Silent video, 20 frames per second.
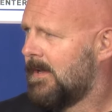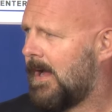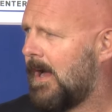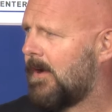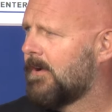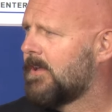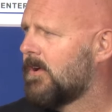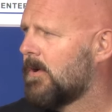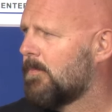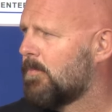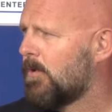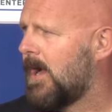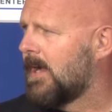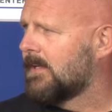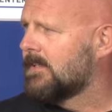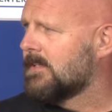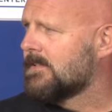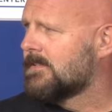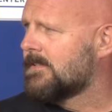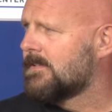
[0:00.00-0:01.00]
out here at
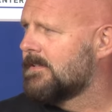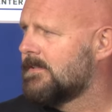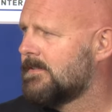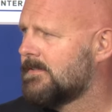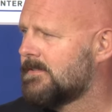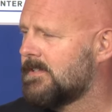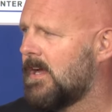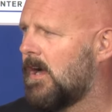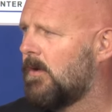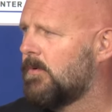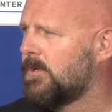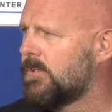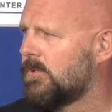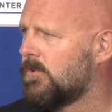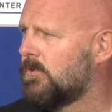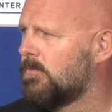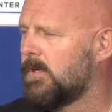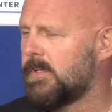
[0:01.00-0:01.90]
practice, see how we do.